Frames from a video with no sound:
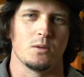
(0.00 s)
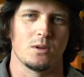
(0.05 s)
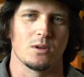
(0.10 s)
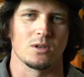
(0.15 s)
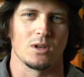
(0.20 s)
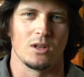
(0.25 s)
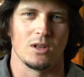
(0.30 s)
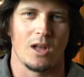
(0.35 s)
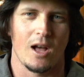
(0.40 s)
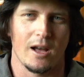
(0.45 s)

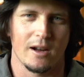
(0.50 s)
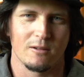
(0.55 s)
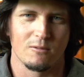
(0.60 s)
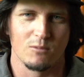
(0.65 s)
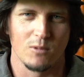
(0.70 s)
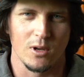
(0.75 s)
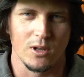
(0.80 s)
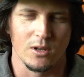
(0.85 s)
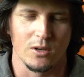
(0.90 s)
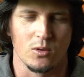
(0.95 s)
there's a lot of
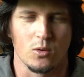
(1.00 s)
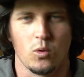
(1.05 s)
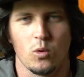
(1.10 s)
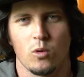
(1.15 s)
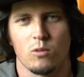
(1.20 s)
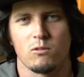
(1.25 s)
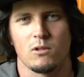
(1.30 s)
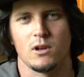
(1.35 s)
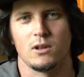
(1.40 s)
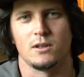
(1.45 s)
really
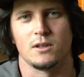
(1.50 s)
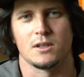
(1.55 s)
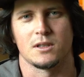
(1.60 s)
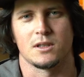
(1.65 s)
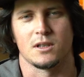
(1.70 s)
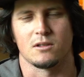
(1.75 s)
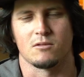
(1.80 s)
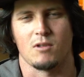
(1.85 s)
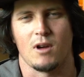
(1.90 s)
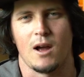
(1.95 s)
cool
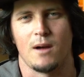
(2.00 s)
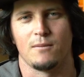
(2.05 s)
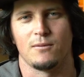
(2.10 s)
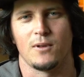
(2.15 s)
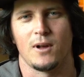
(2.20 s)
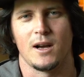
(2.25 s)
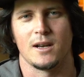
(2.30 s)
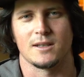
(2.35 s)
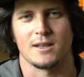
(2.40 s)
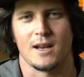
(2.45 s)
realistic crab
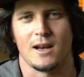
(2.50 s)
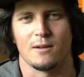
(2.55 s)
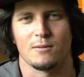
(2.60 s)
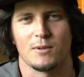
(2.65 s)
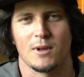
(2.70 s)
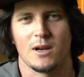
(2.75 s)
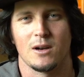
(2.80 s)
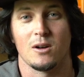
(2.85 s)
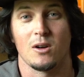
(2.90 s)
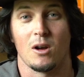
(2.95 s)
flies out
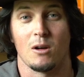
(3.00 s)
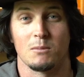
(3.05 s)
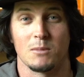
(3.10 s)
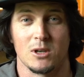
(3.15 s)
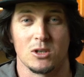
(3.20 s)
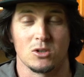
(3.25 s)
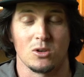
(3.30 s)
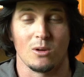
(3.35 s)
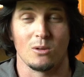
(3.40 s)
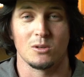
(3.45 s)
there. I'm
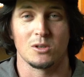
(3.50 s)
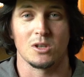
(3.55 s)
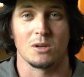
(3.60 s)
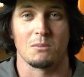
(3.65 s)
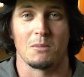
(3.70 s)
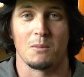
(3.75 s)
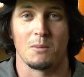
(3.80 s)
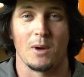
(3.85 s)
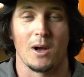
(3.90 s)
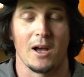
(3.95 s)
going to show you
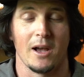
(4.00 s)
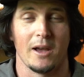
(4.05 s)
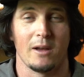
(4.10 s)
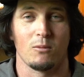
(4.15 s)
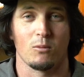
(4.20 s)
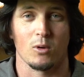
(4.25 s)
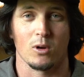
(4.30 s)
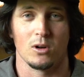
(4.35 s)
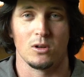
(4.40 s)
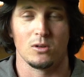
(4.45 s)
some of
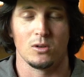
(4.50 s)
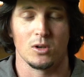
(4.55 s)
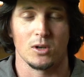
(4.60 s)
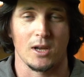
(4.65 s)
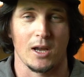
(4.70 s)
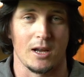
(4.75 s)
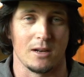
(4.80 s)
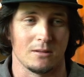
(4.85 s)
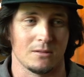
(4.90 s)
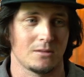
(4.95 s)
mine. We're going to look
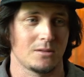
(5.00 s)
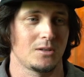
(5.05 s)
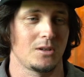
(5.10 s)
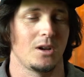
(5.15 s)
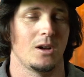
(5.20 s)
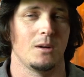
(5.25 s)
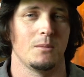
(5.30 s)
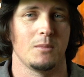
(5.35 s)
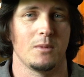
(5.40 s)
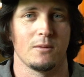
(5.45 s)
at
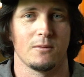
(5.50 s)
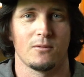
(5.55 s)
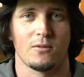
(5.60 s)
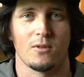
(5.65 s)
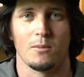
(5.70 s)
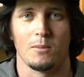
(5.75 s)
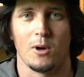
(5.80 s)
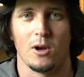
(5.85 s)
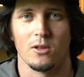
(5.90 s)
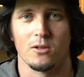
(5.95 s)
some
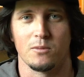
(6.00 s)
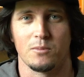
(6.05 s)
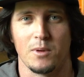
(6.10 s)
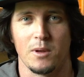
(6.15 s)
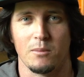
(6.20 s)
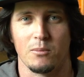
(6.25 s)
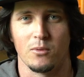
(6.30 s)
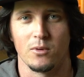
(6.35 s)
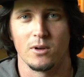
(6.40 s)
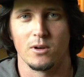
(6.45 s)
from other
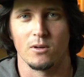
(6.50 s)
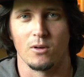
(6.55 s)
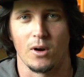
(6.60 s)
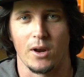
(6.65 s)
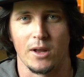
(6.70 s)
people here on